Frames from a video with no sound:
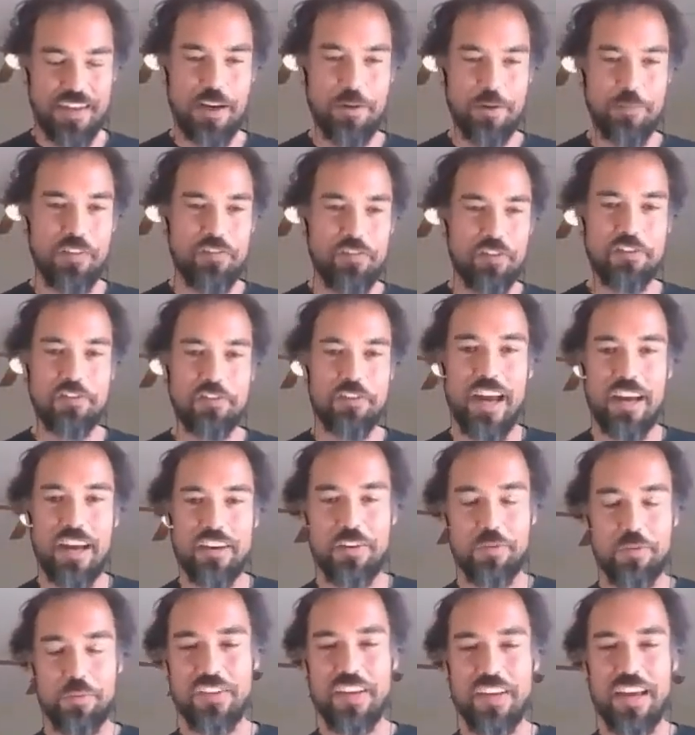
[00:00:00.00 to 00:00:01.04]
you know, my first
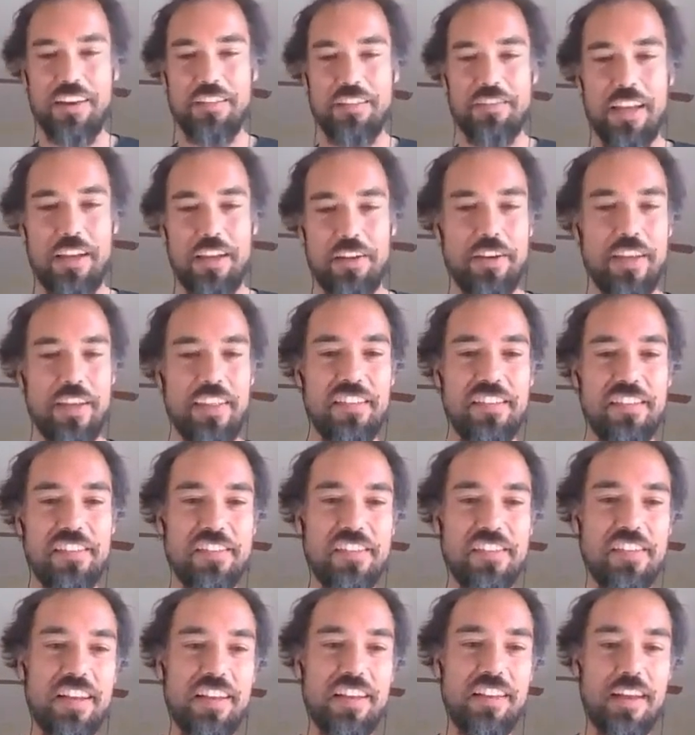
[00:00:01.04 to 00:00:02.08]
reaction was kind of like, okay, this
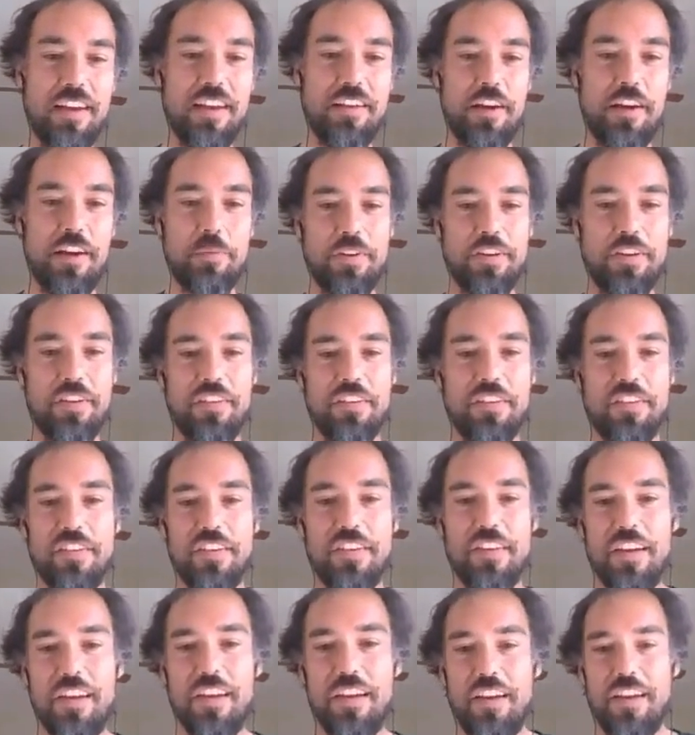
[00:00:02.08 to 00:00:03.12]
looks like a lot of
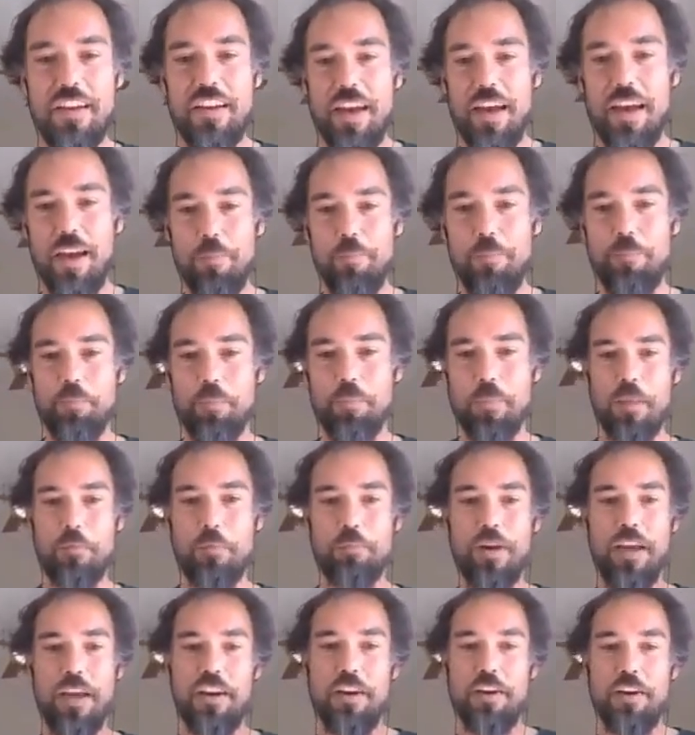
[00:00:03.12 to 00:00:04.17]
options. Um,
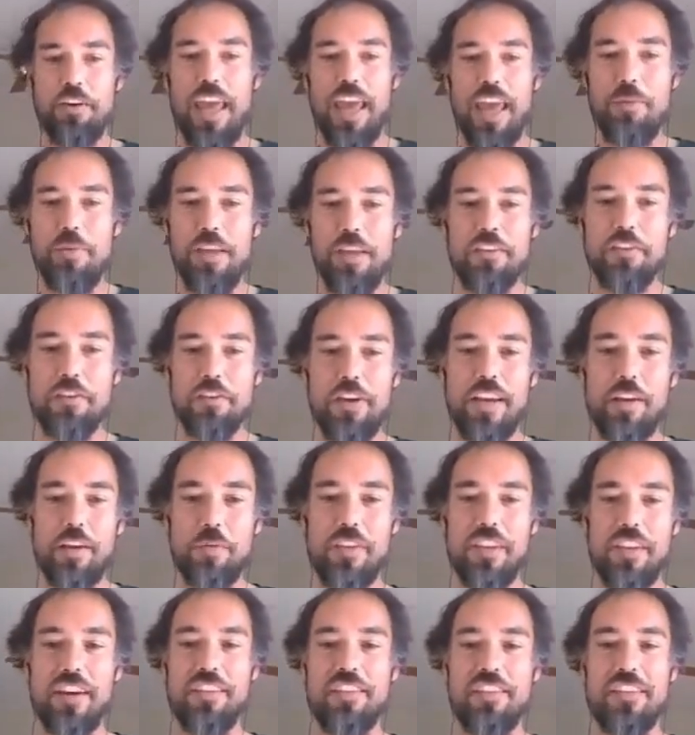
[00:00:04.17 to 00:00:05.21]
but okay, I'm integrating
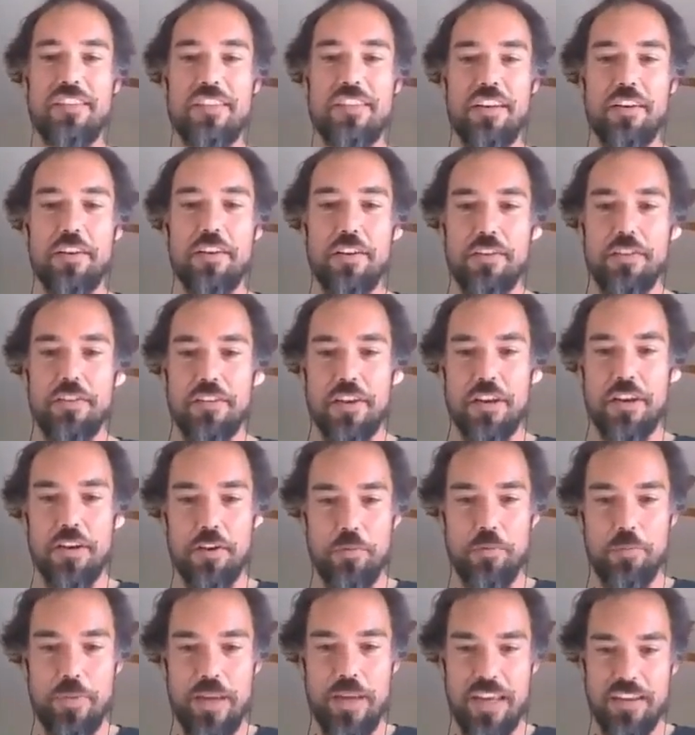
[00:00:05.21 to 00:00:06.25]
with an existing
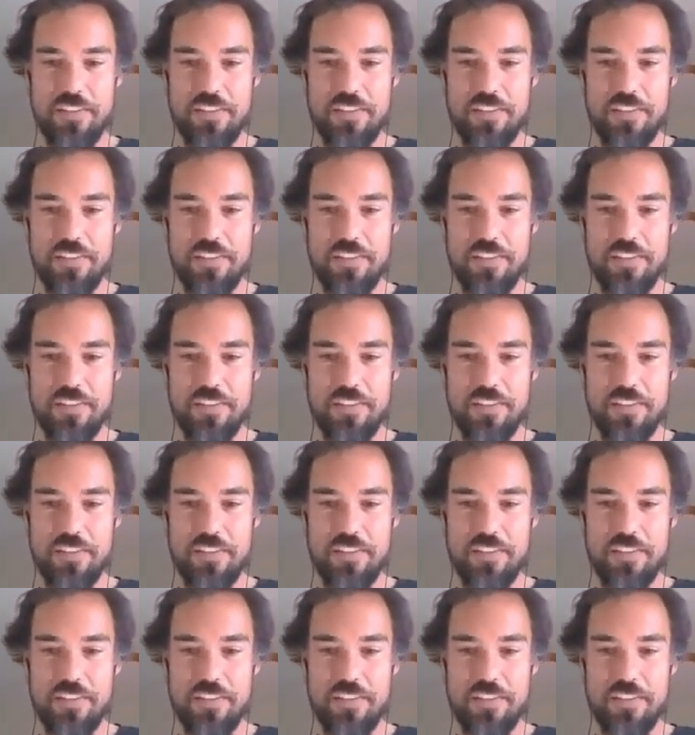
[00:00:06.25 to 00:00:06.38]
code